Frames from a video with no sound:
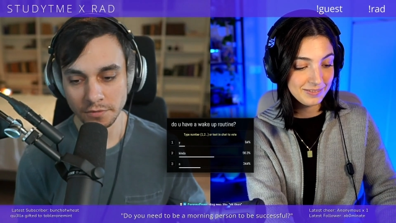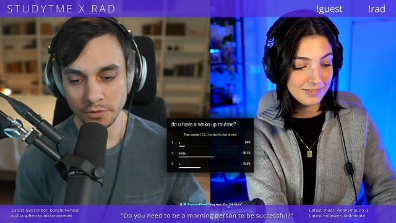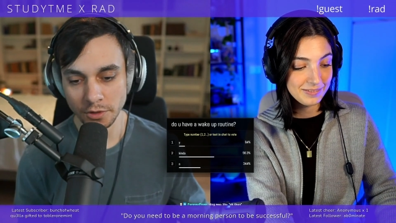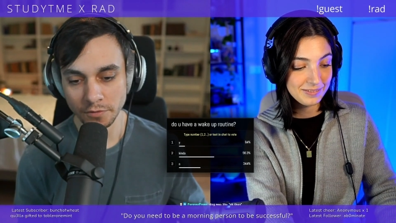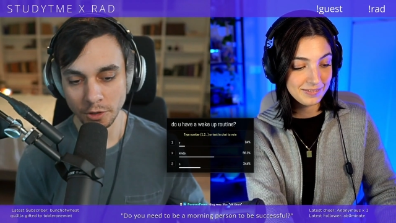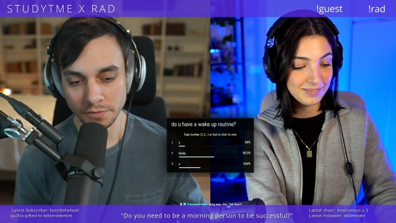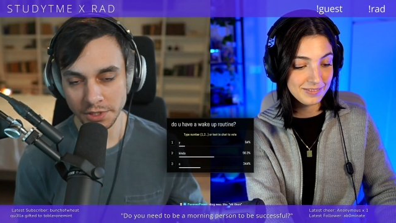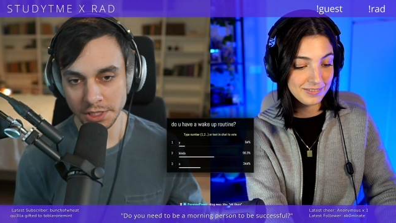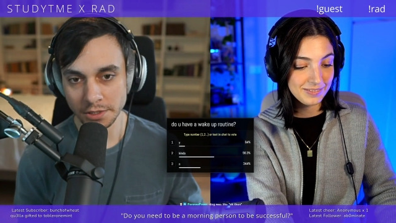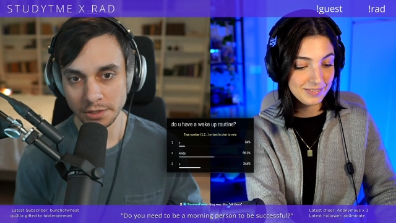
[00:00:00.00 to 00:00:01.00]
Speaker 1: of all of
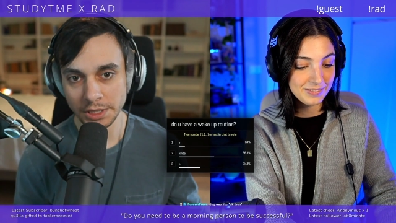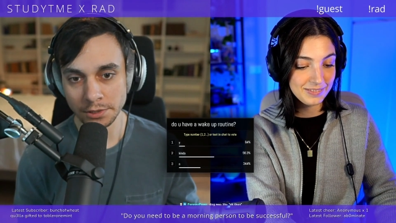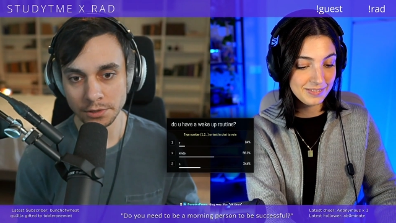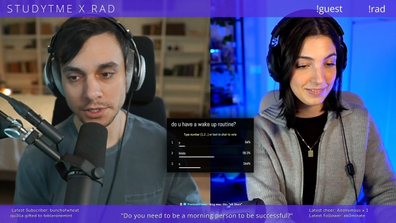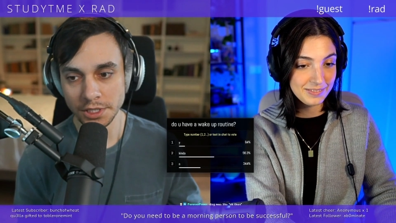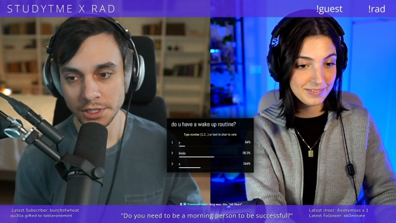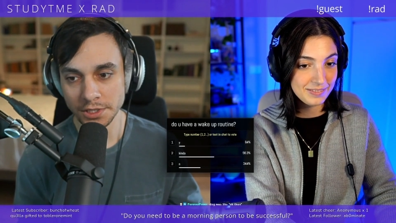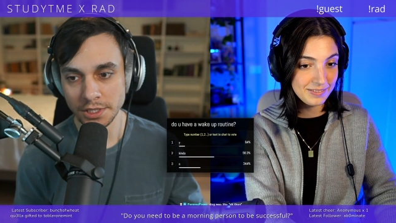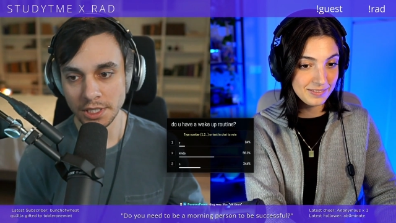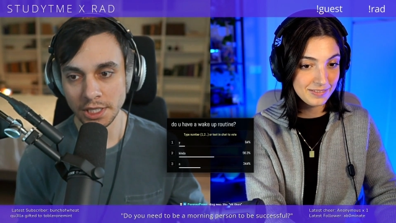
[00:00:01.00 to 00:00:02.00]
these leaders
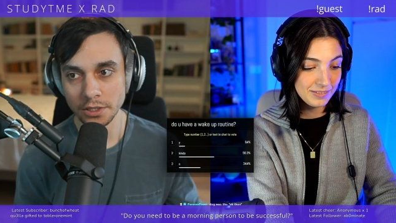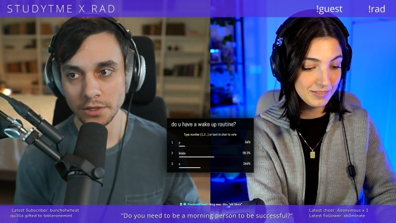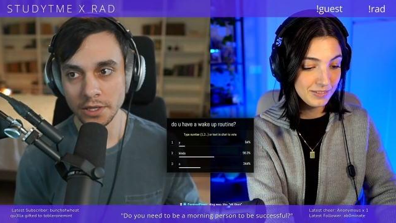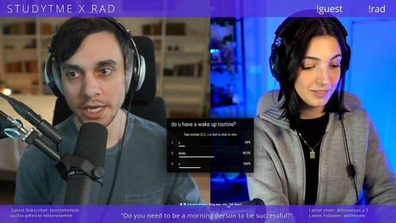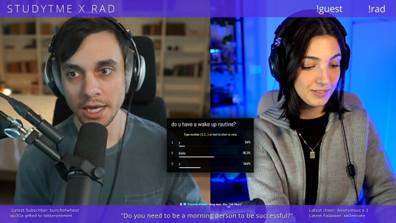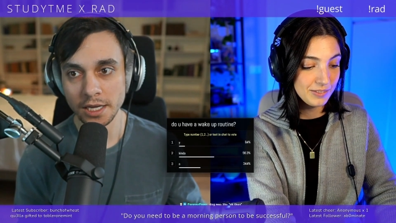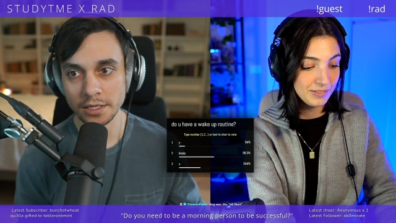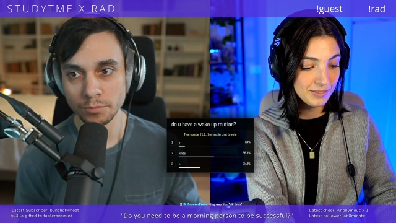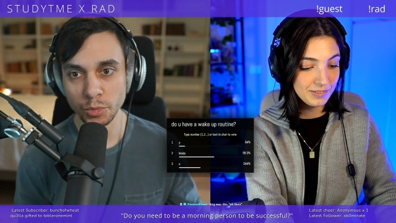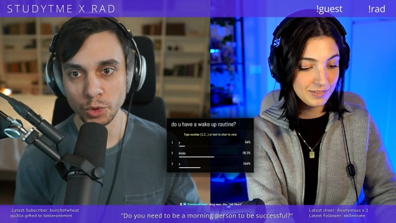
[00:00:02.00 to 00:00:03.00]
is that they had a
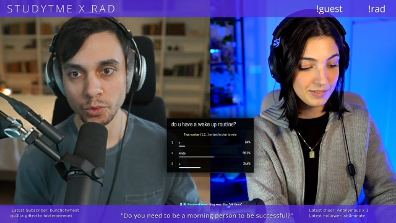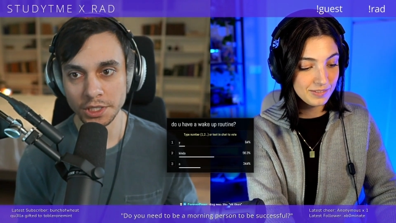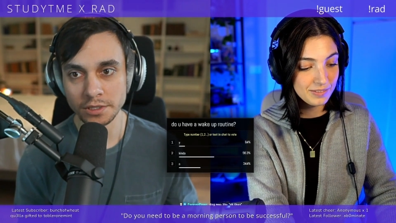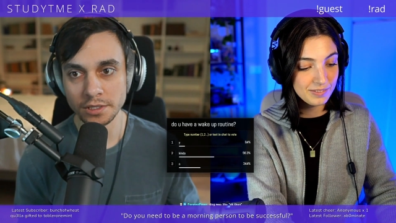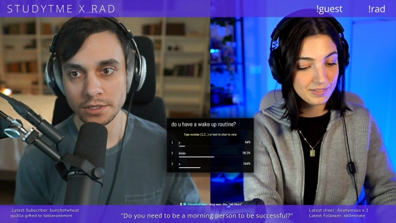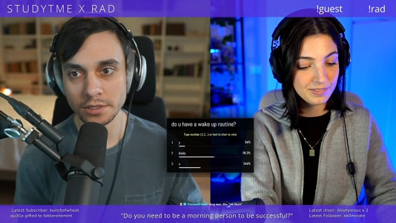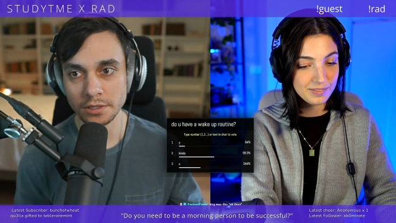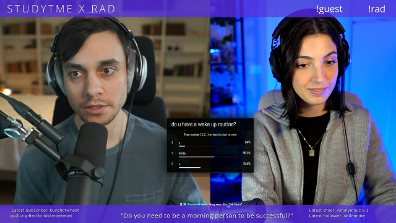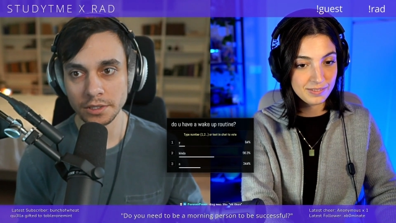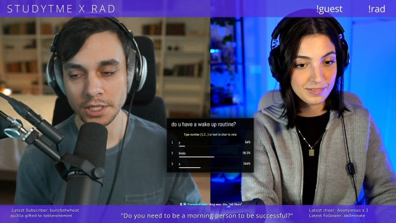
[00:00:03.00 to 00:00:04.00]
point
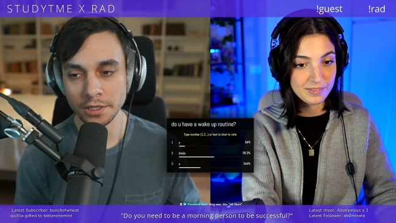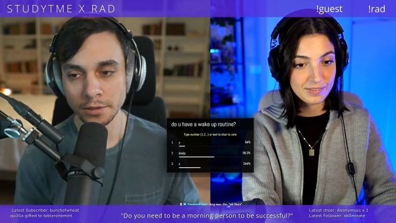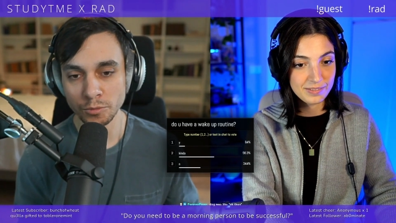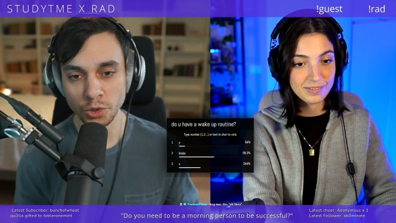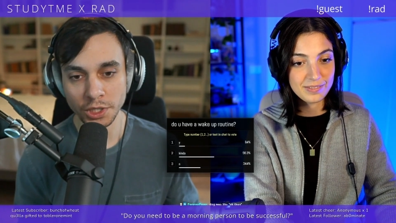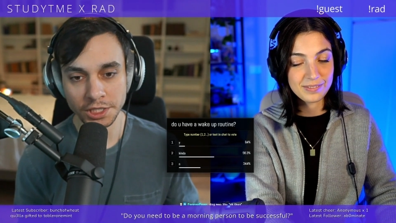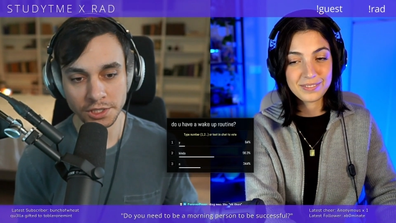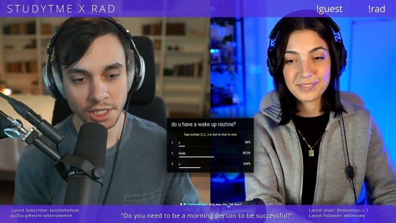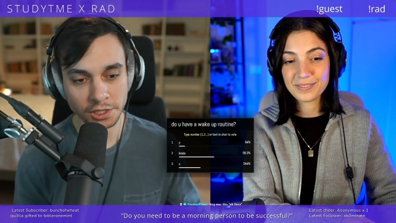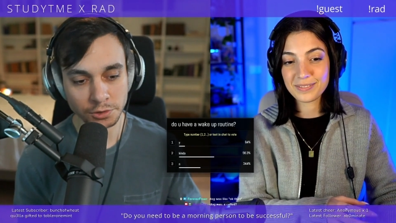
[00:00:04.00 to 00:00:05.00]
in their morning
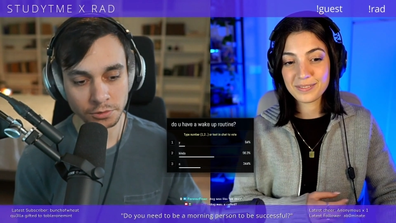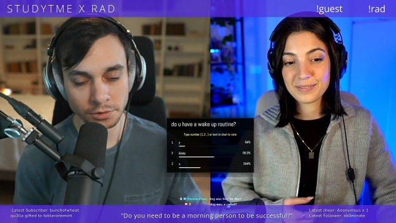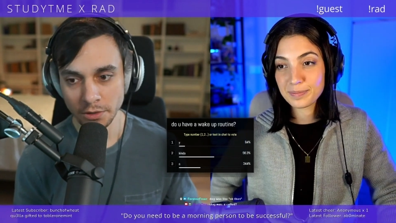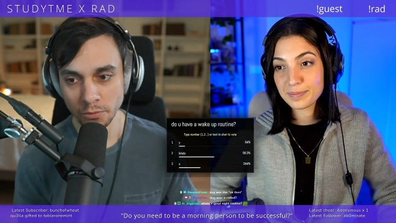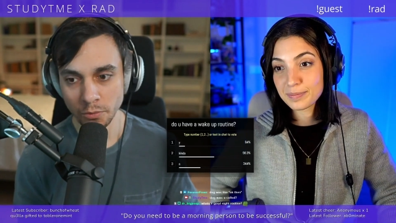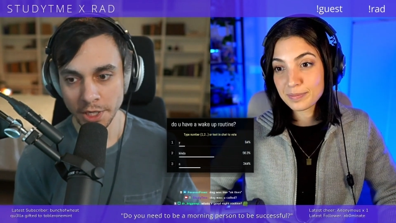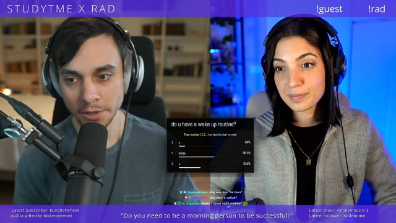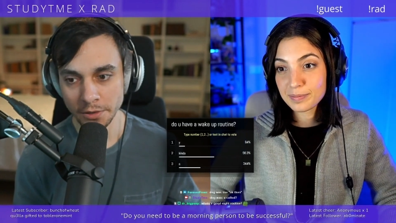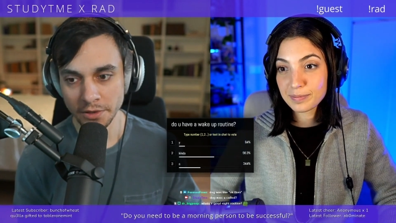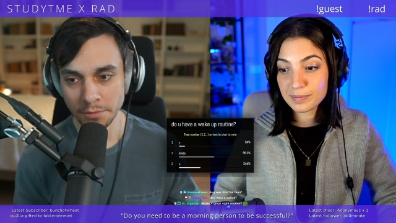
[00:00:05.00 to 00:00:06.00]
schedule
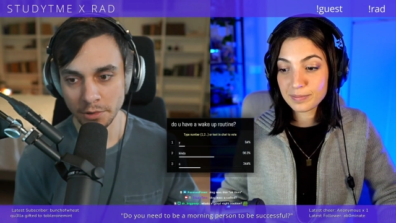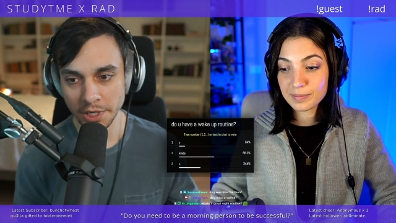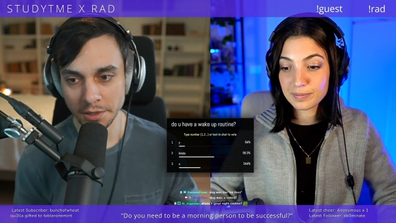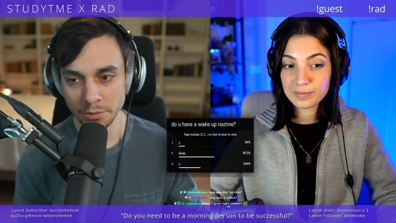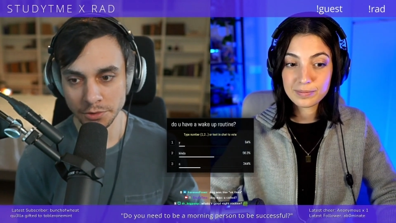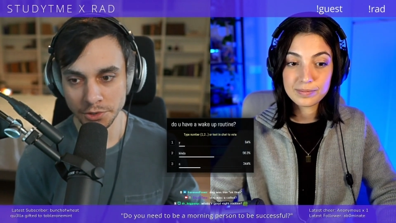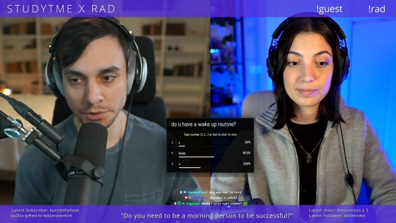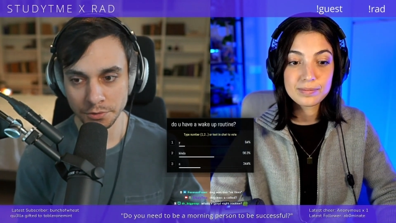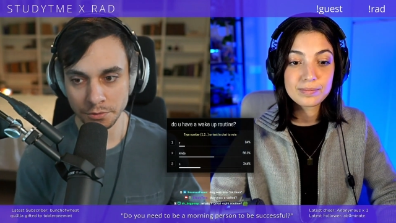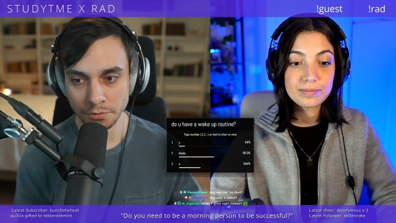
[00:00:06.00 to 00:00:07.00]
where they were able
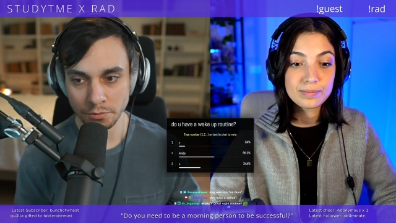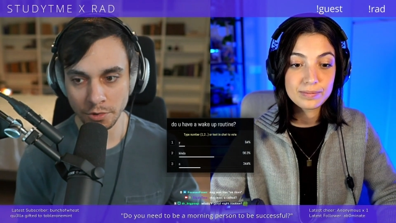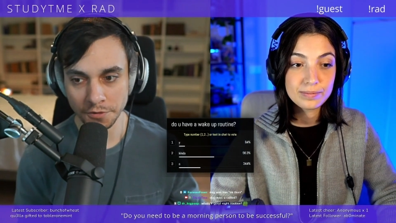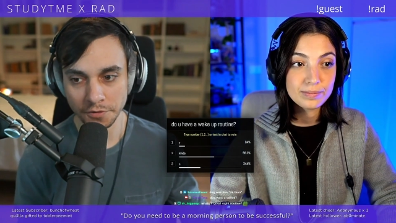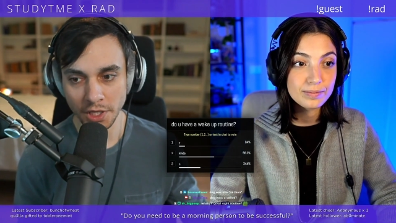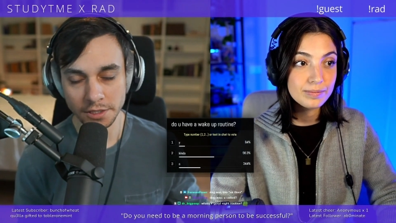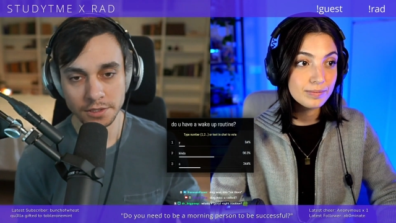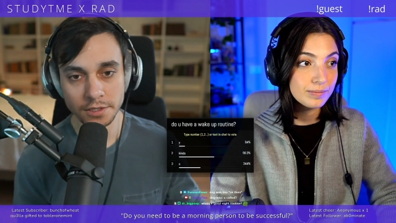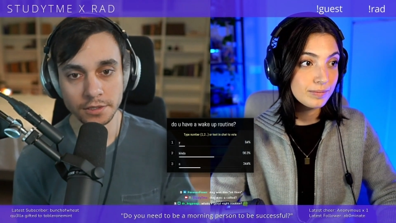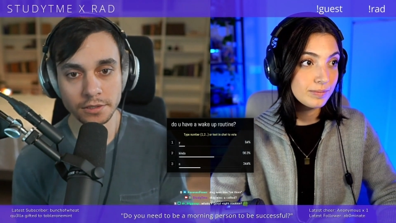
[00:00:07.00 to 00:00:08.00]
to
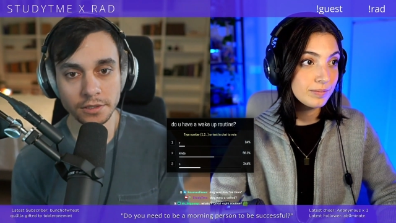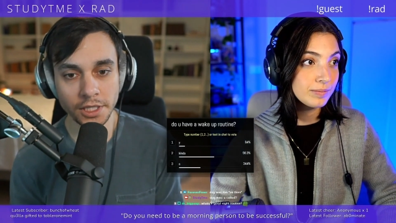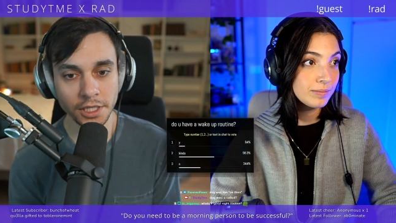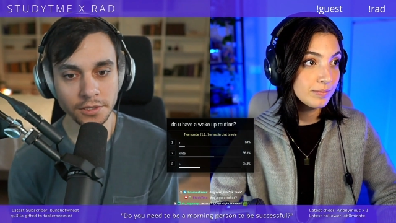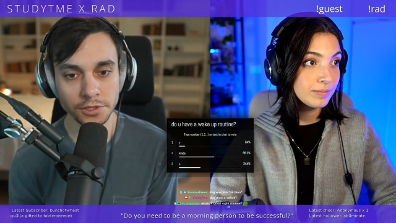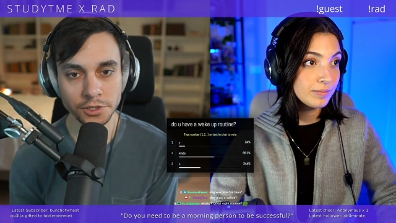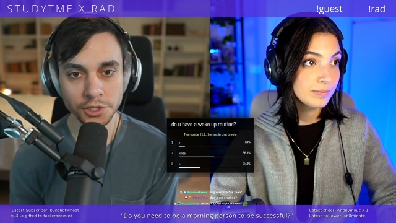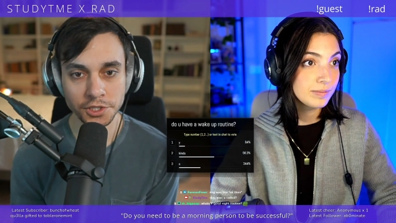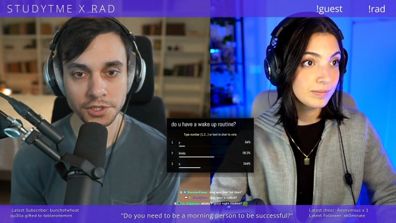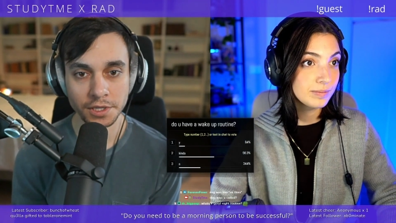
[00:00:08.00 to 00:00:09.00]
reflect and
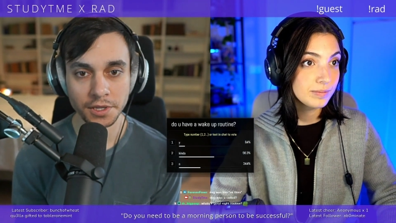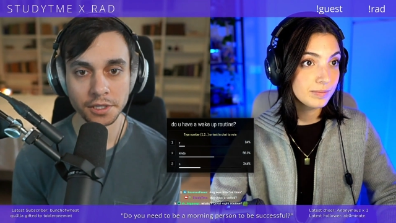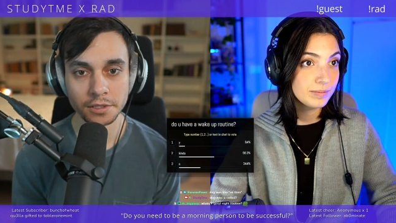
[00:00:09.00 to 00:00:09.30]
just think